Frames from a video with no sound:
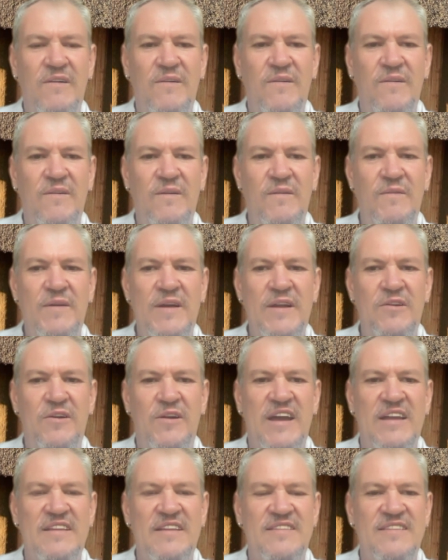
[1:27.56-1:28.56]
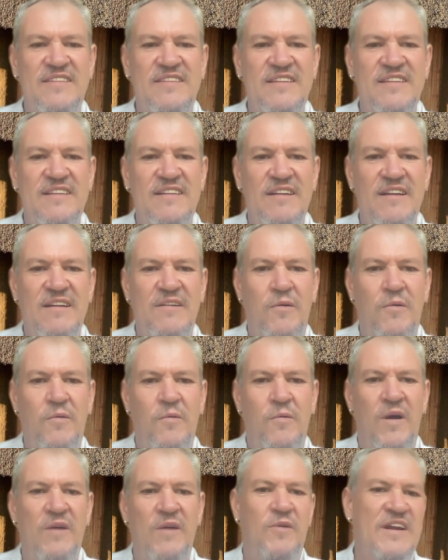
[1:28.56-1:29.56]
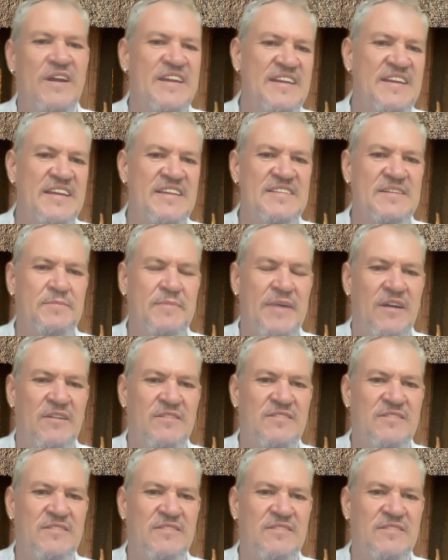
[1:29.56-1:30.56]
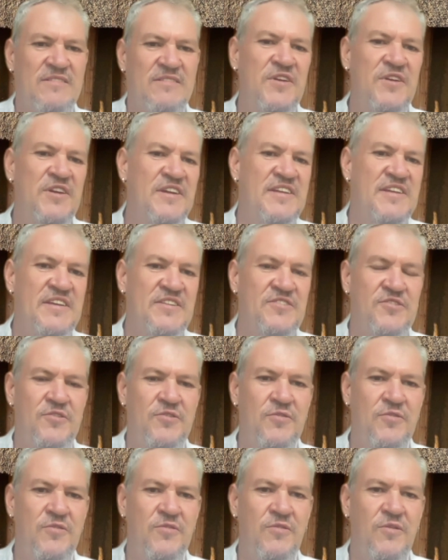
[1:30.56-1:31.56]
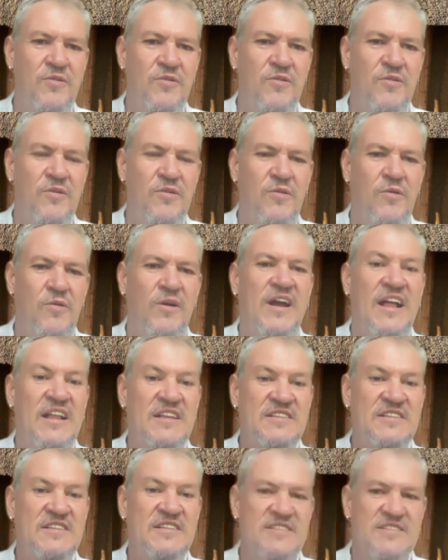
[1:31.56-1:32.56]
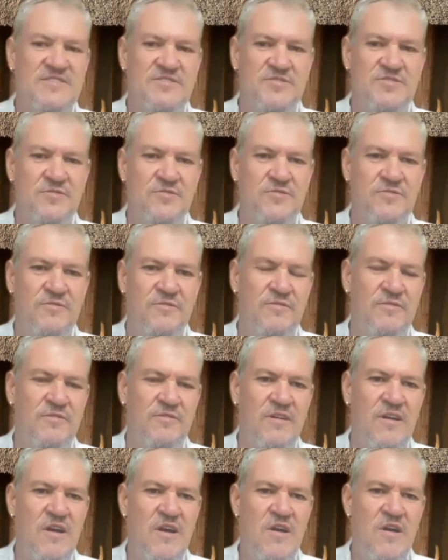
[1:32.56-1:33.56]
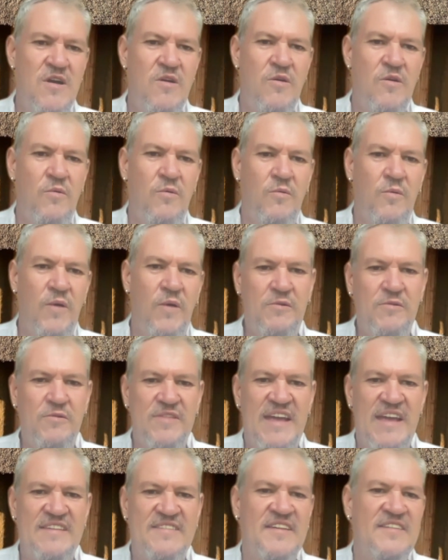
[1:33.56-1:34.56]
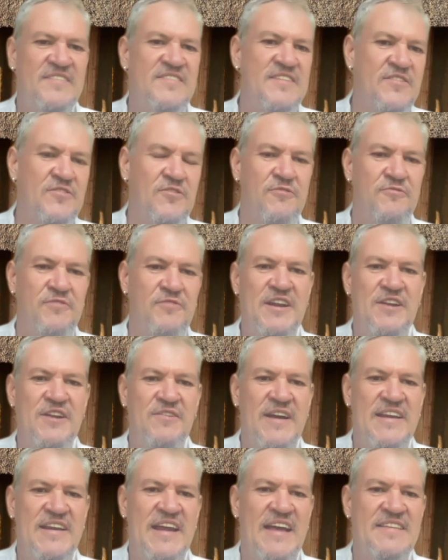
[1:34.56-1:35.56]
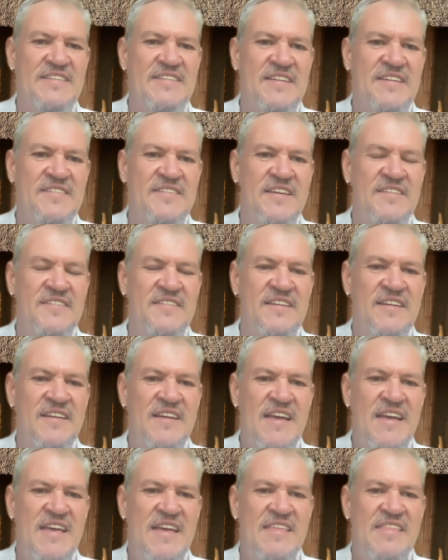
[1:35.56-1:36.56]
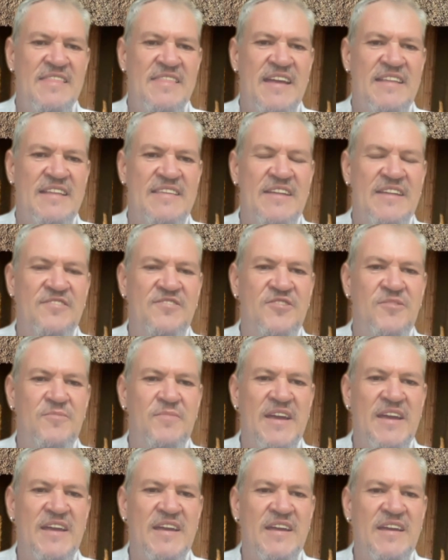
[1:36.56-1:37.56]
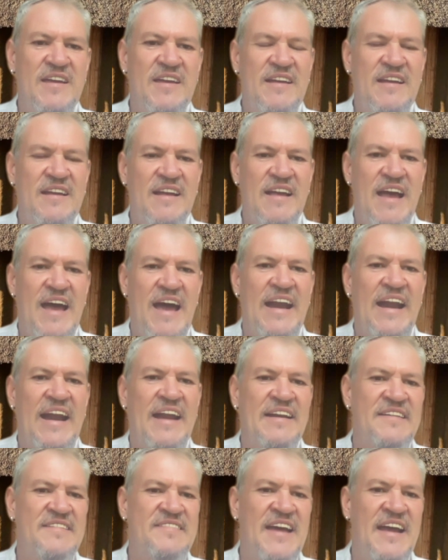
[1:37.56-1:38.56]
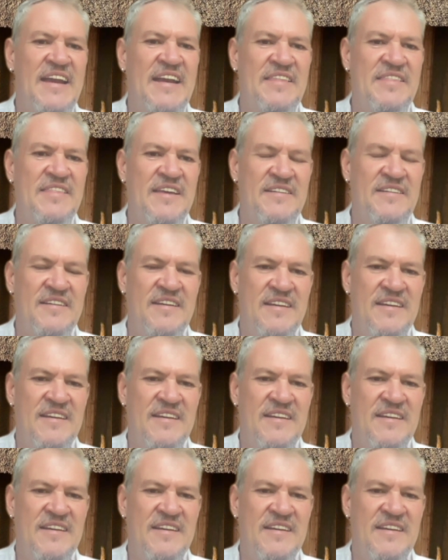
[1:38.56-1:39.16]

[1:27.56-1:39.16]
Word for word: when we look at what, what it is about communities who or, or cultures who work with ancestors or venerate ancestors, there tends to be an understanding that